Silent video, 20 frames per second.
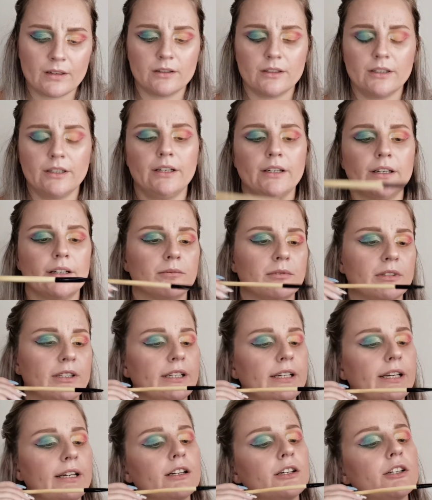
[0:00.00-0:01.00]
Okay, I'm going
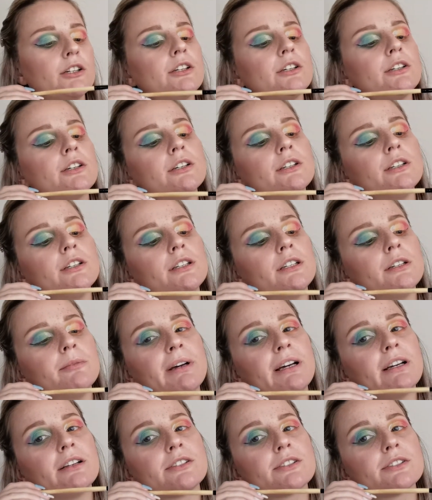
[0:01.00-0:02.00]
to get a good
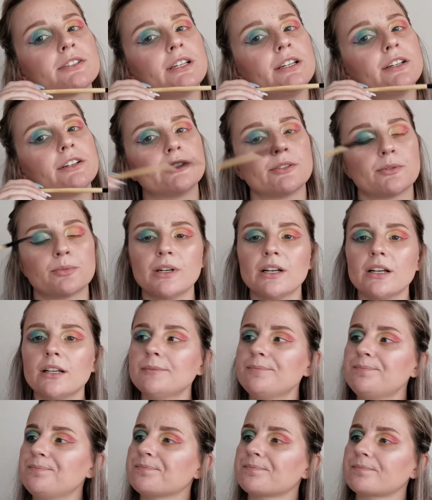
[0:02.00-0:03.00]
amount on here as
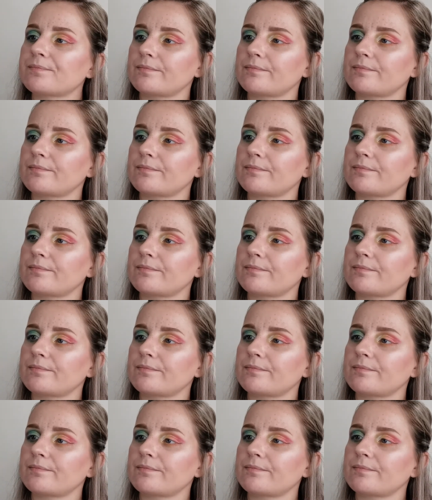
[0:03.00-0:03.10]
well.